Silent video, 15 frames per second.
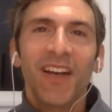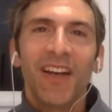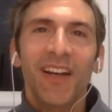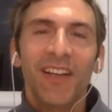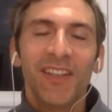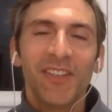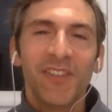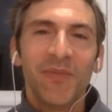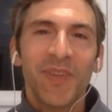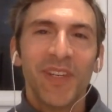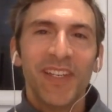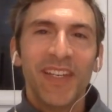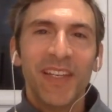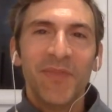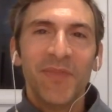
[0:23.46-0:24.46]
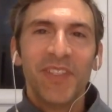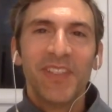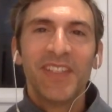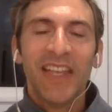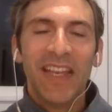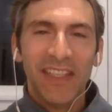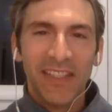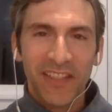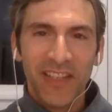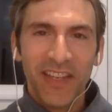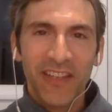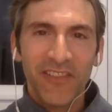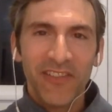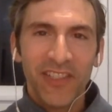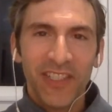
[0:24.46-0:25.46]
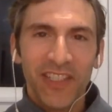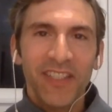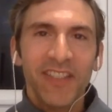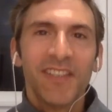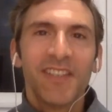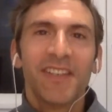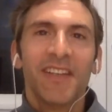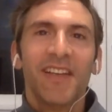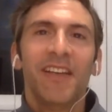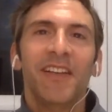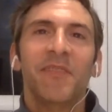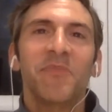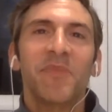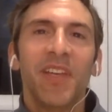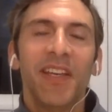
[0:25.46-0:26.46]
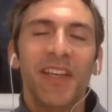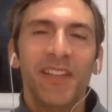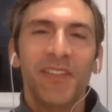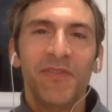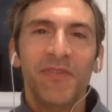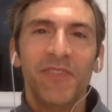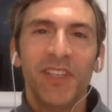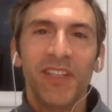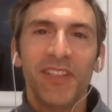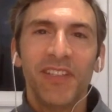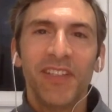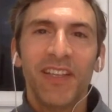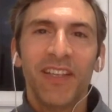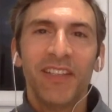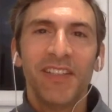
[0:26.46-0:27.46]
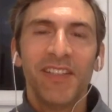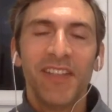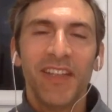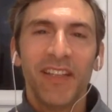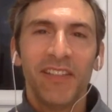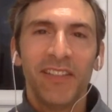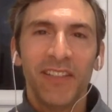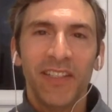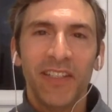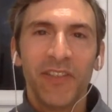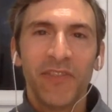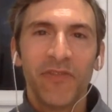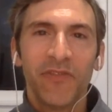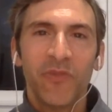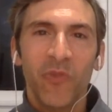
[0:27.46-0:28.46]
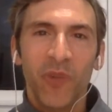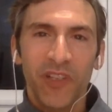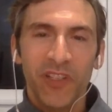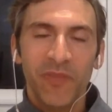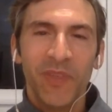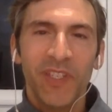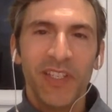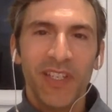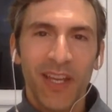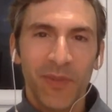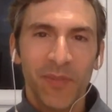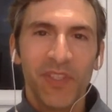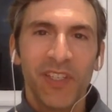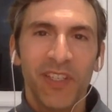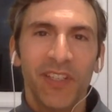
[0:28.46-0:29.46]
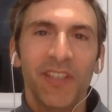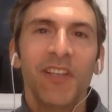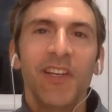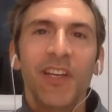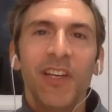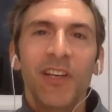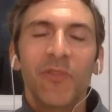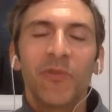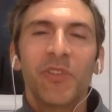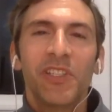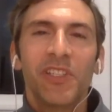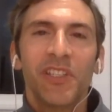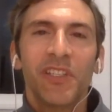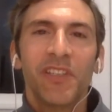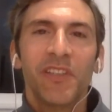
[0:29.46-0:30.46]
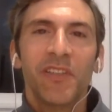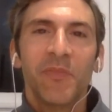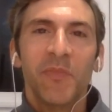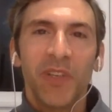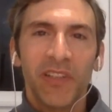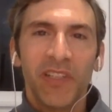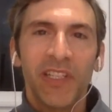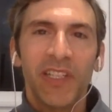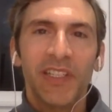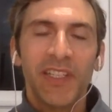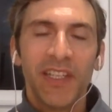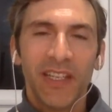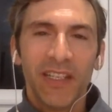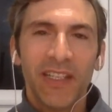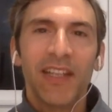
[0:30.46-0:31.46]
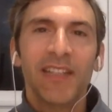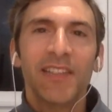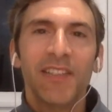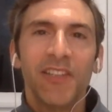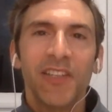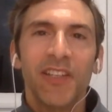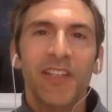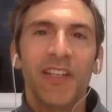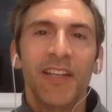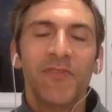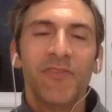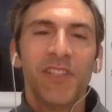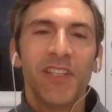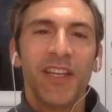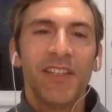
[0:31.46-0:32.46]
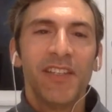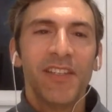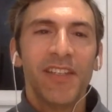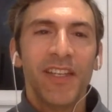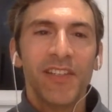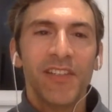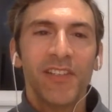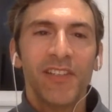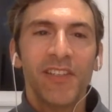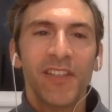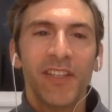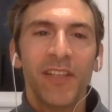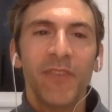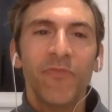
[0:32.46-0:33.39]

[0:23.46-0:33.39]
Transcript: So my name is Alexander Liss. I'm head of data science and analytics for Wunderman Thompson, which is a marketing technology and advertising agency.